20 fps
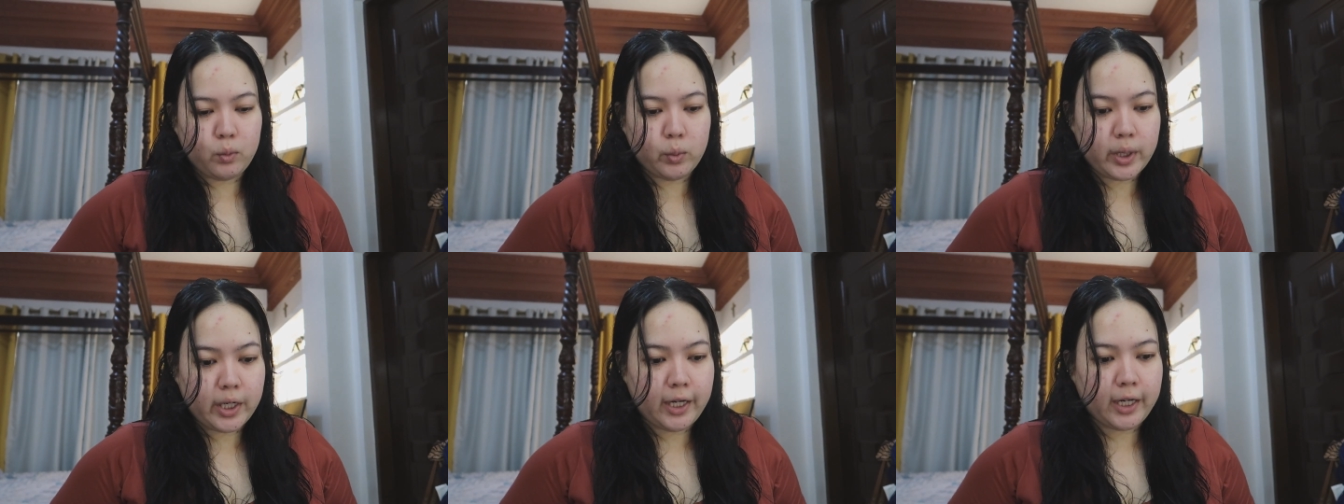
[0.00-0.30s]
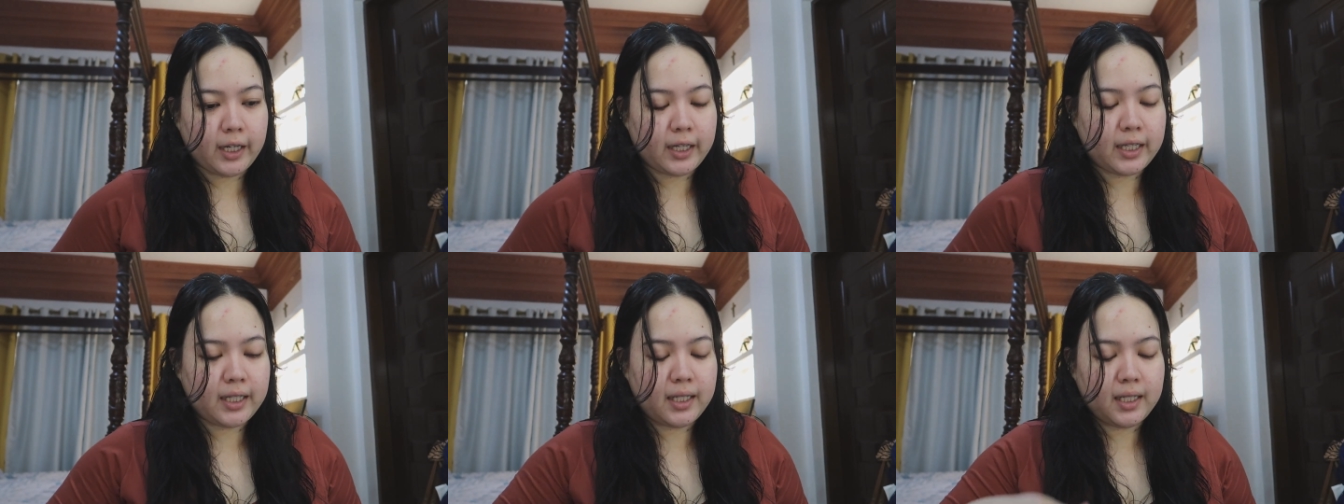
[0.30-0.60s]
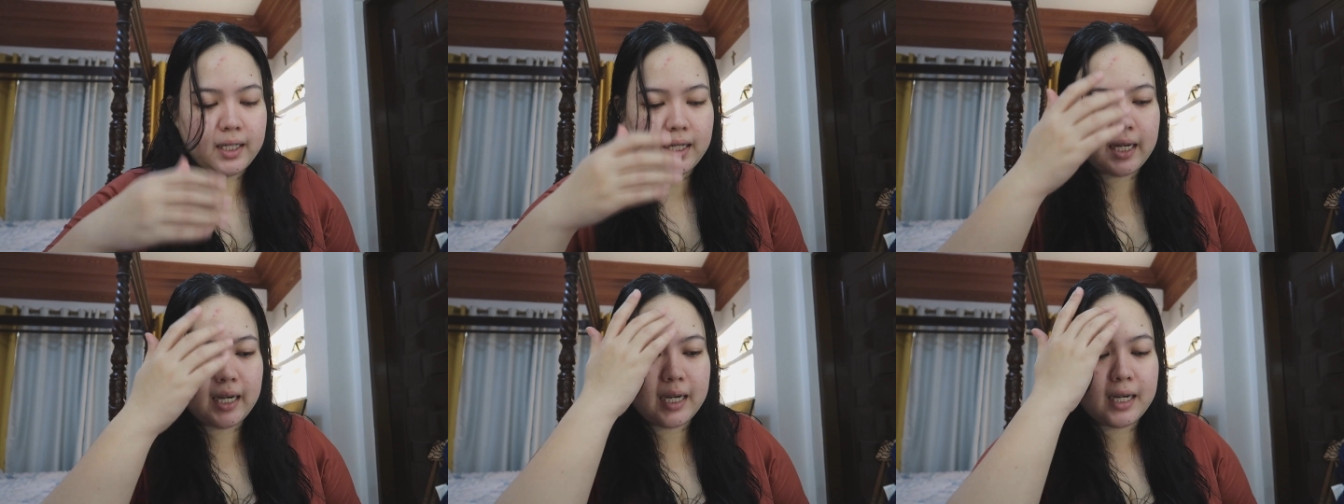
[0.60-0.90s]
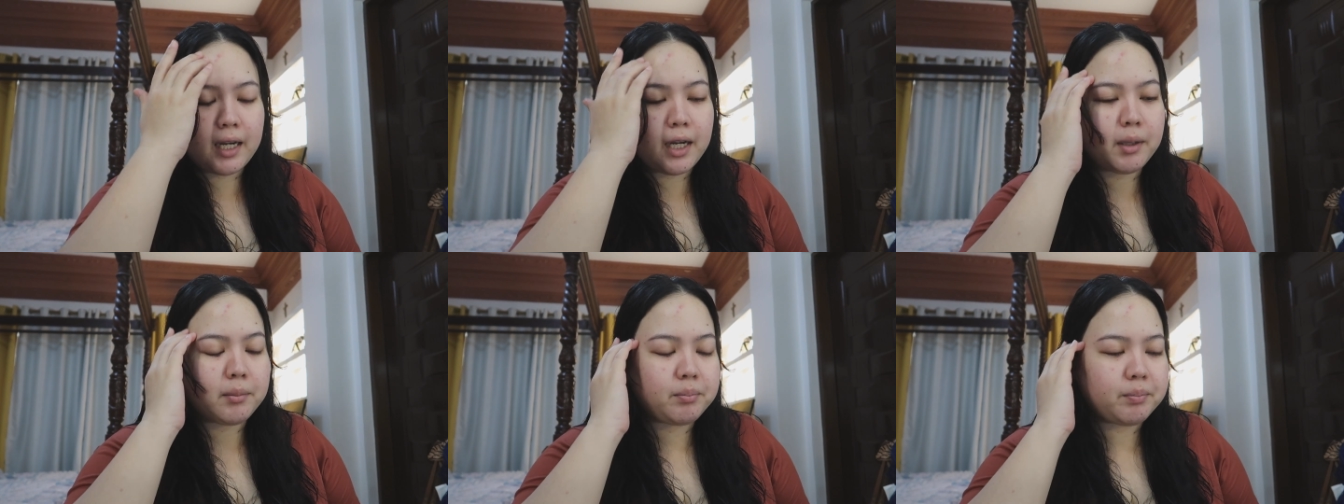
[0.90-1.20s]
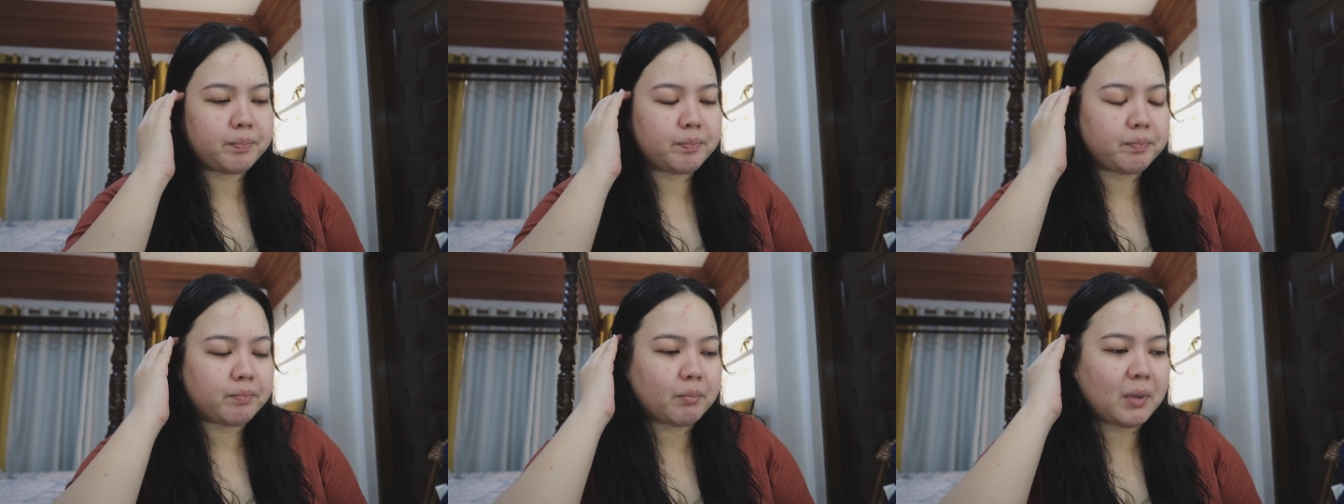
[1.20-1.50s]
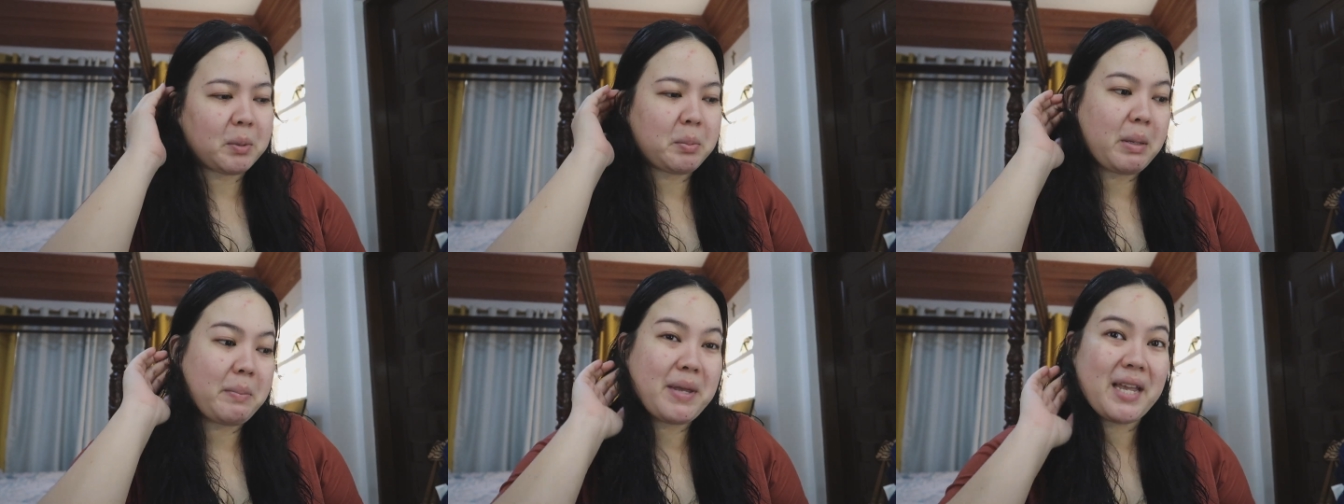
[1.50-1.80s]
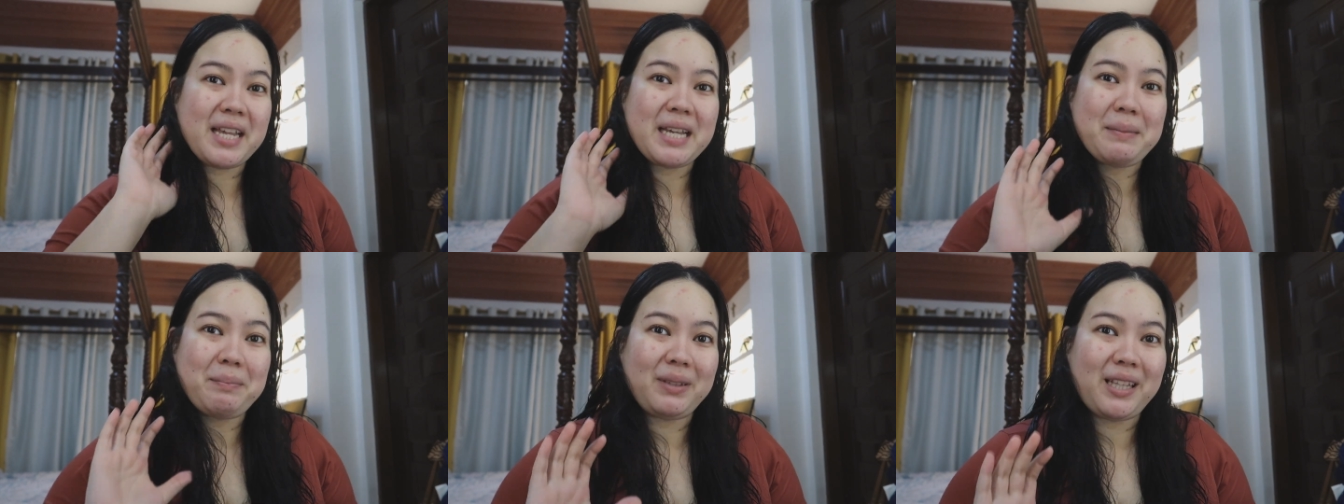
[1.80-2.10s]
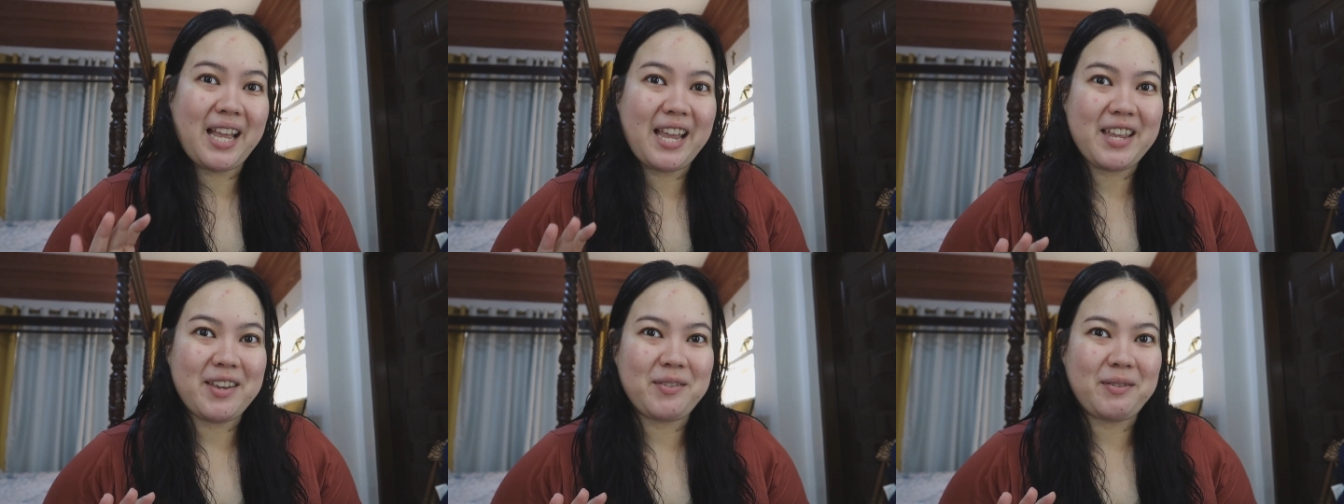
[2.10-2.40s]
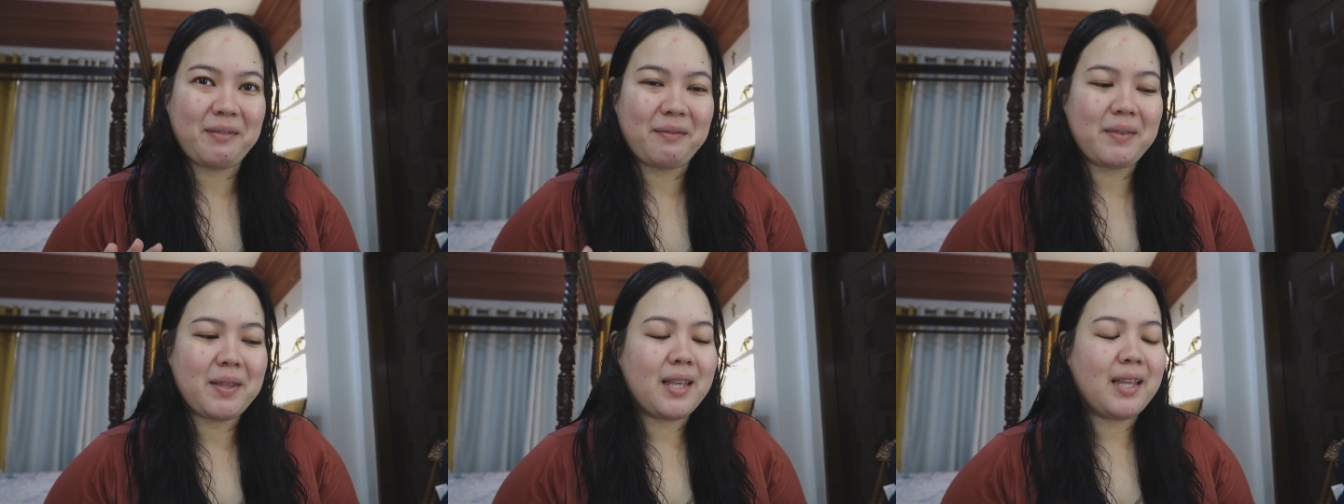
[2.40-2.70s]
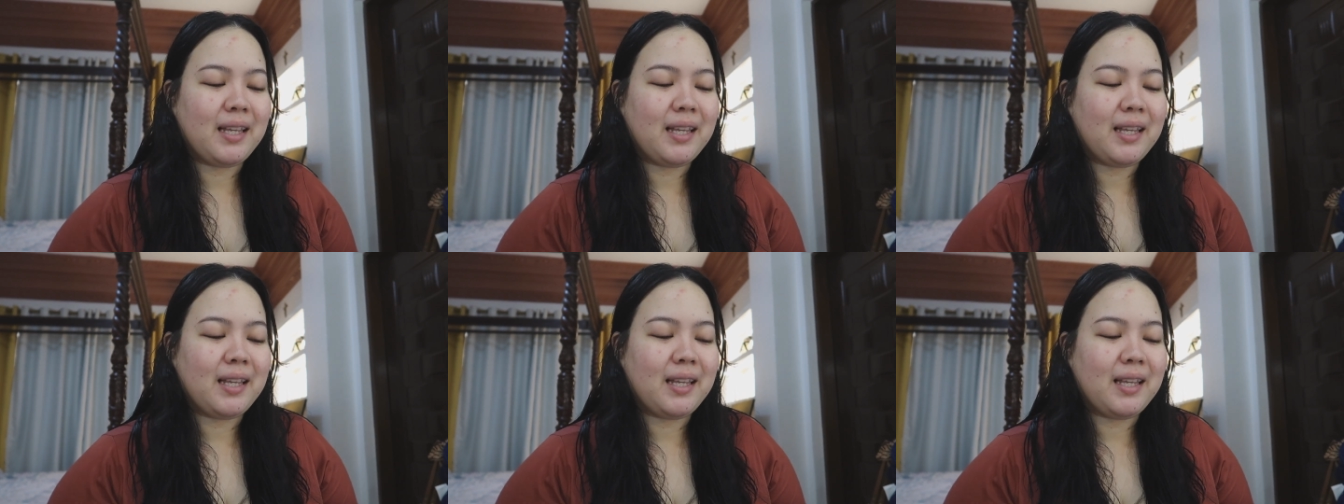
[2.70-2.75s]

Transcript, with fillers: work, um, magme-makeup tayo.